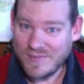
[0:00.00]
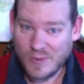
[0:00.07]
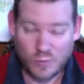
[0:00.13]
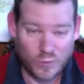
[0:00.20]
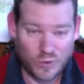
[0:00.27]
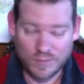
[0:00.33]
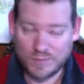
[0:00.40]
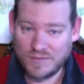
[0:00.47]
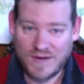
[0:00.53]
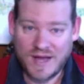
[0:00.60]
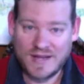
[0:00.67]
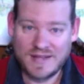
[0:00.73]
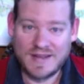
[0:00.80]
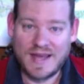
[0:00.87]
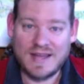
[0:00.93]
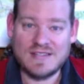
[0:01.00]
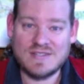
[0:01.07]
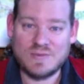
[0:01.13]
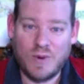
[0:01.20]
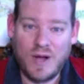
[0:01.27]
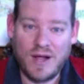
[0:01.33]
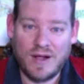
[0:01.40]
we're providing that as
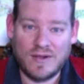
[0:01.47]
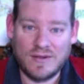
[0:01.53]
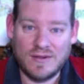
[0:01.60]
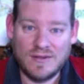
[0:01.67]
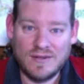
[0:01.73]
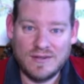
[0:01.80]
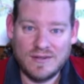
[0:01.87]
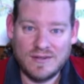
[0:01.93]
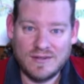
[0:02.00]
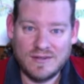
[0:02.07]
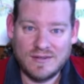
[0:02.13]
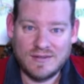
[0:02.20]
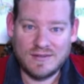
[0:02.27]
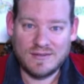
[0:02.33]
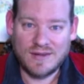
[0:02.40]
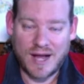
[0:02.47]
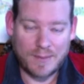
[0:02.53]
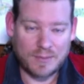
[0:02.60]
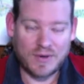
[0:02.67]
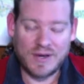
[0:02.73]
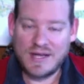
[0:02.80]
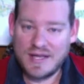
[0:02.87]
well.
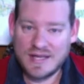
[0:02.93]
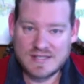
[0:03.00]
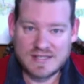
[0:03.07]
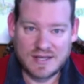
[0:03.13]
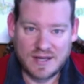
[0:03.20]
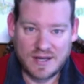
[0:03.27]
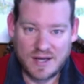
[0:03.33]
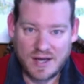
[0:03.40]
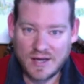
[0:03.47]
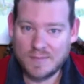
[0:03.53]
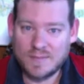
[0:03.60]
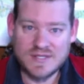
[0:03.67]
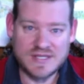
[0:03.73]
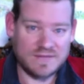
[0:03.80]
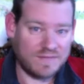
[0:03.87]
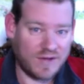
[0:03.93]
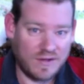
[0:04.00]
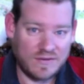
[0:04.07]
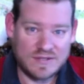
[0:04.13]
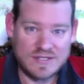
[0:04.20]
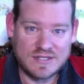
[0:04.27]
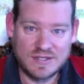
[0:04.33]
Operating as a 100%
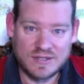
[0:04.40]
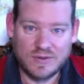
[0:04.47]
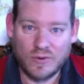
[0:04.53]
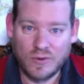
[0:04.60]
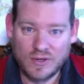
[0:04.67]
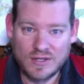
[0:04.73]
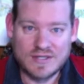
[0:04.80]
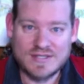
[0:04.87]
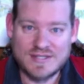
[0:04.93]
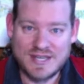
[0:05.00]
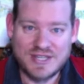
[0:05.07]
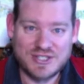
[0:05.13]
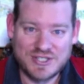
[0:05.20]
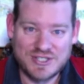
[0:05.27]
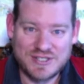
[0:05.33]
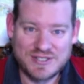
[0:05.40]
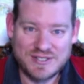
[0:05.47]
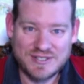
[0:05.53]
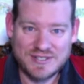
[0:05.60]
volunteer organization,